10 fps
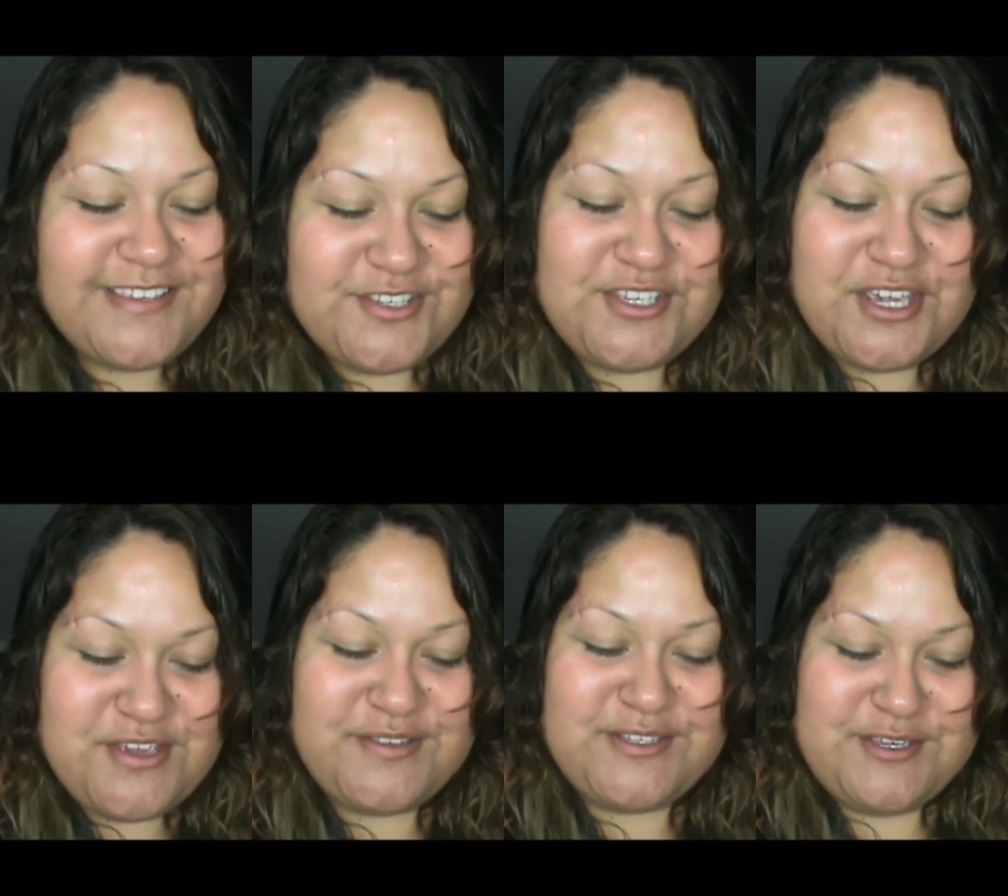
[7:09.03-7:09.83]
she
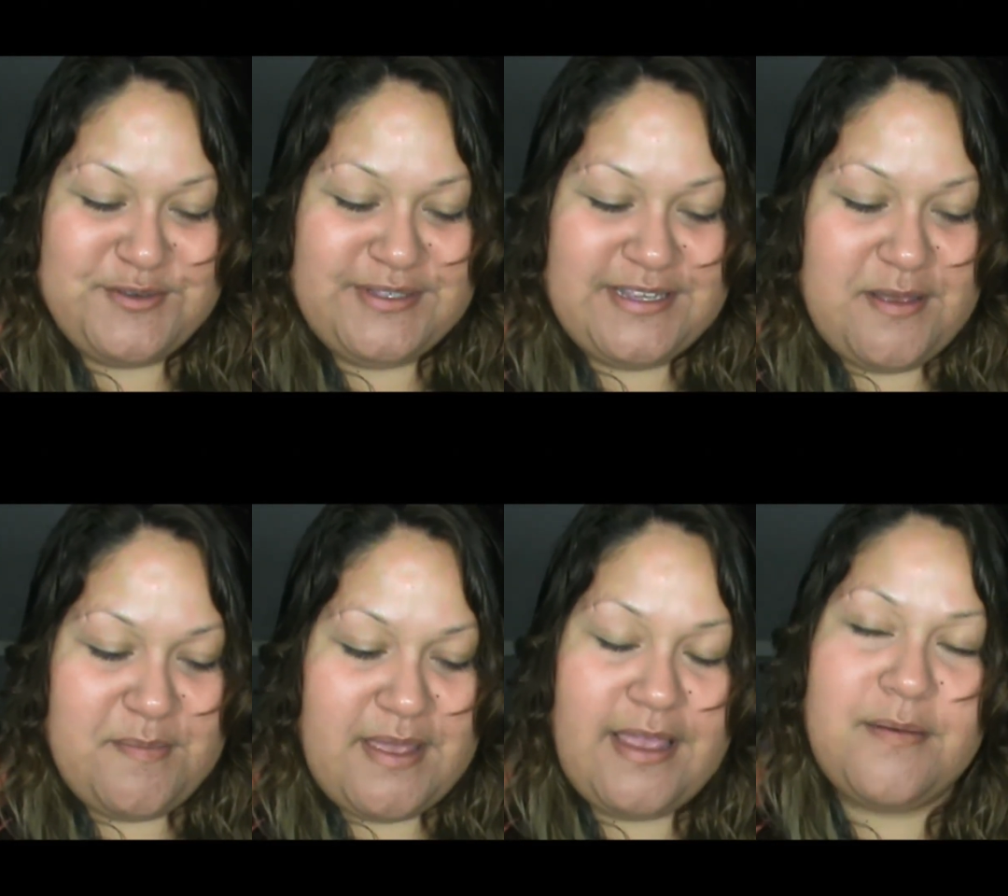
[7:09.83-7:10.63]
used to use
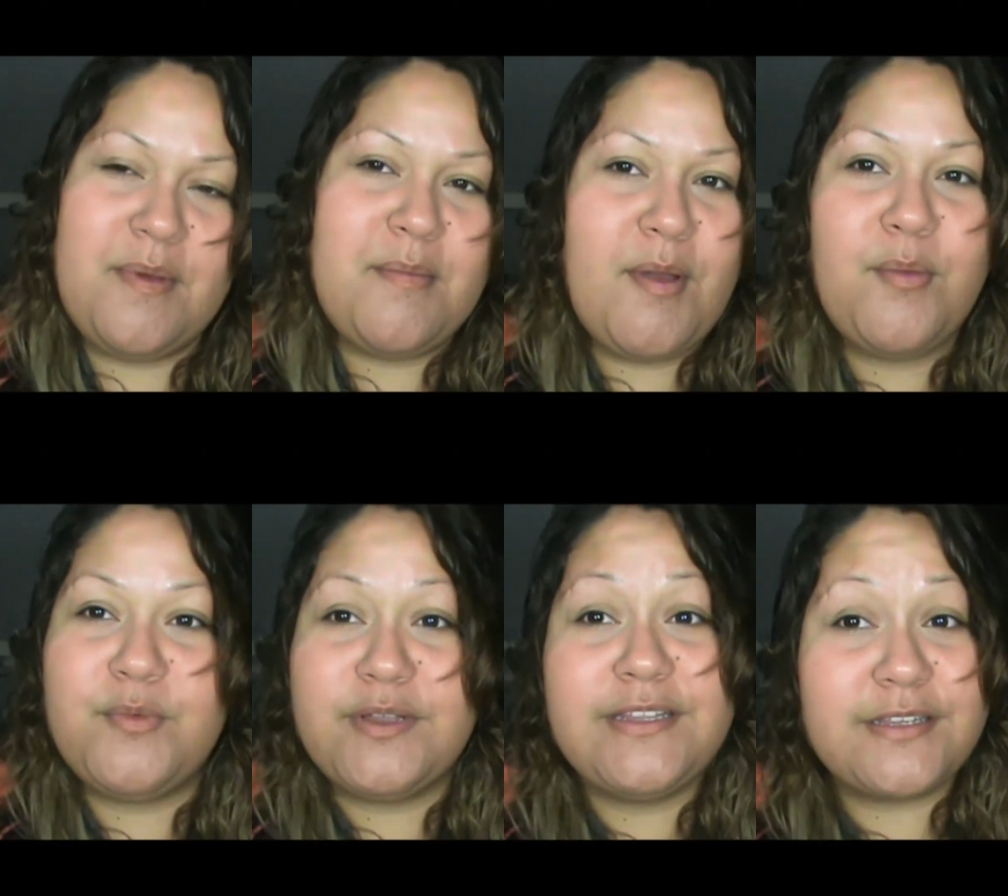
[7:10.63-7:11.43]
them, and my
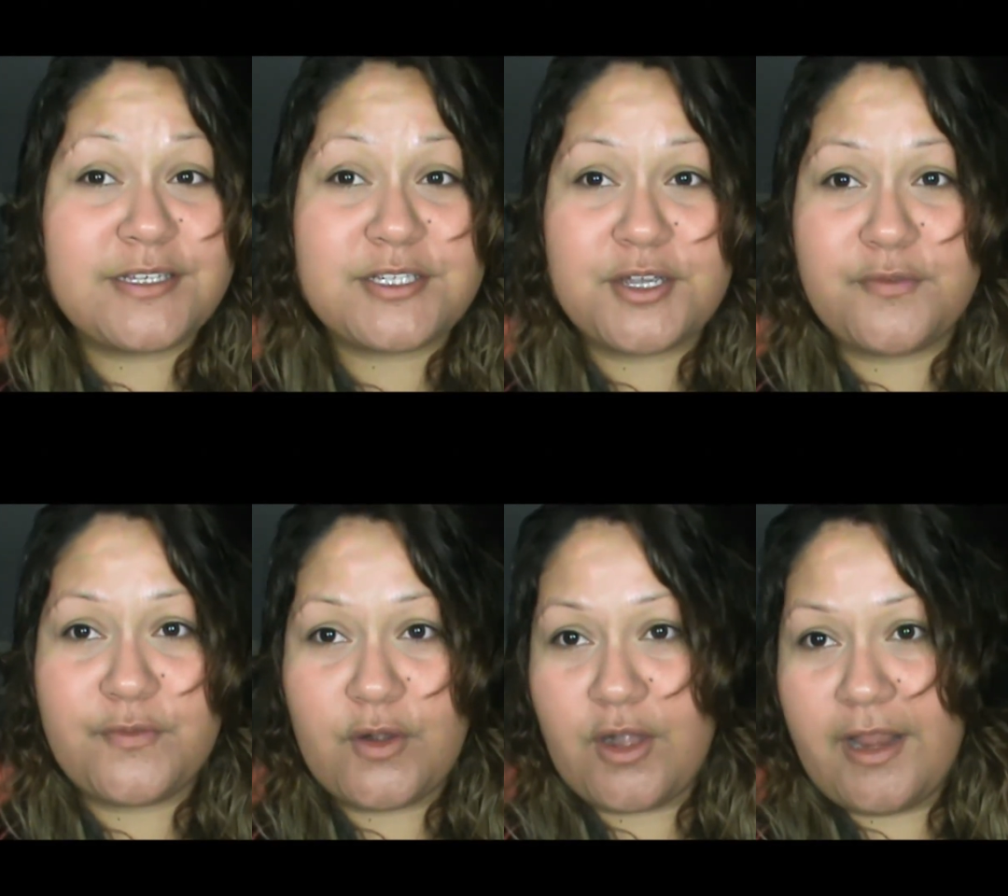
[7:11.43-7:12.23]
mom really looks good
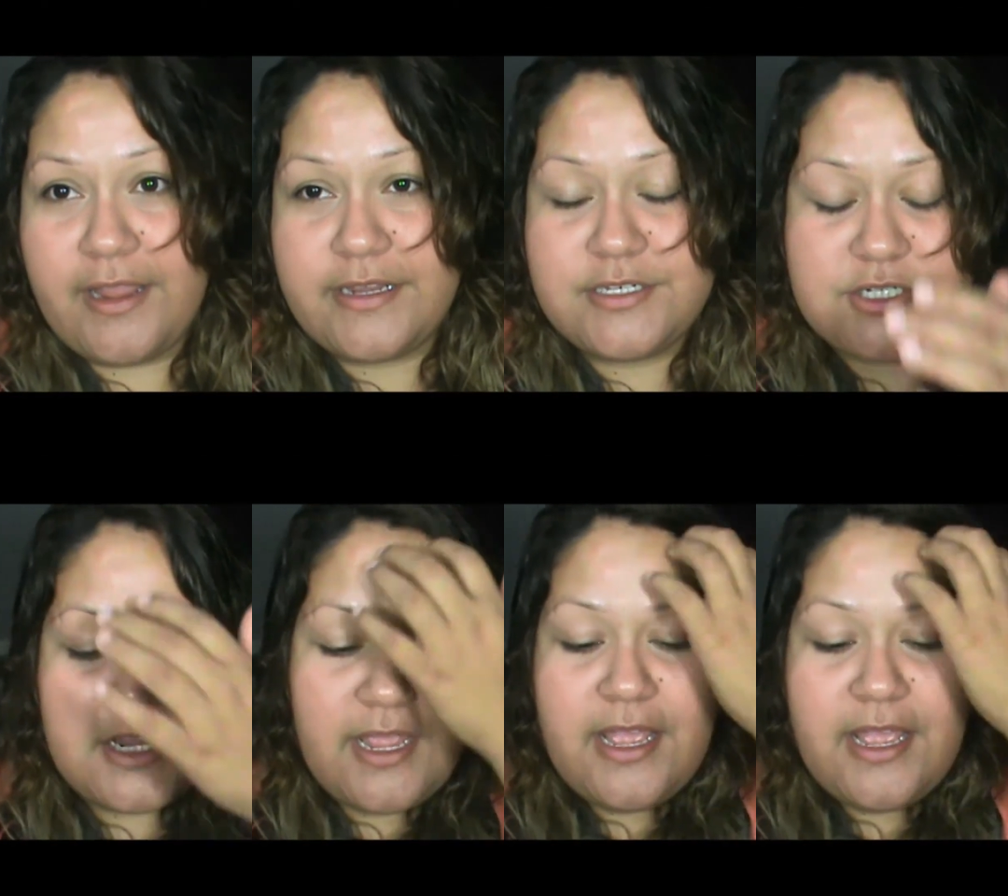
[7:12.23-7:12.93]
for her age.